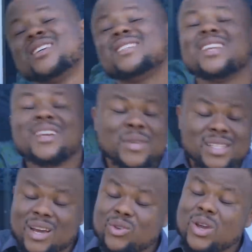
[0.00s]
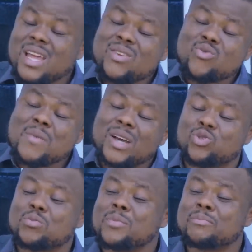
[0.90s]
See, let me tell you, any woman
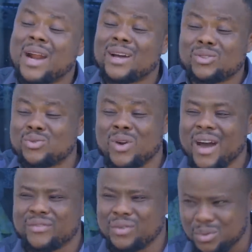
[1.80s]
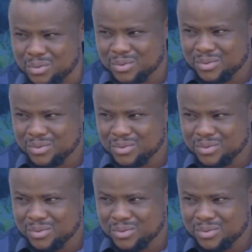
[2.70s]
should be proud to have you.